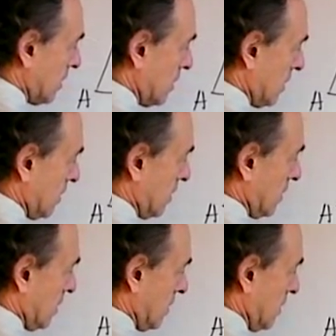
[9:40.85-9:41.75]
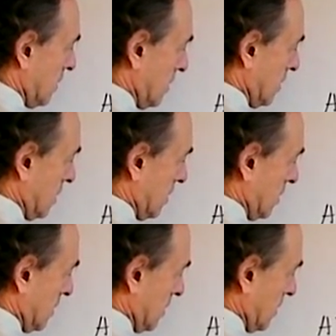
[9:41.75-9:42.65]

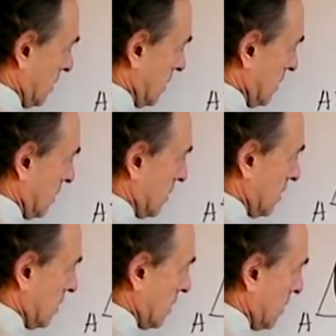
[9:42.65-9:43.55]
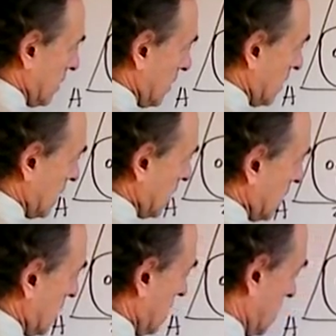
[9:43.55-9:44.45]

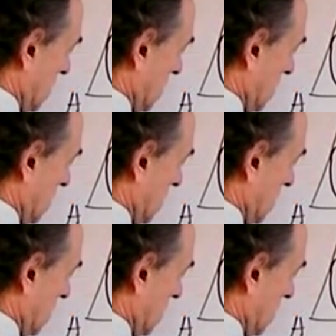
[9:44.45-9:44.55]
(no one is talking)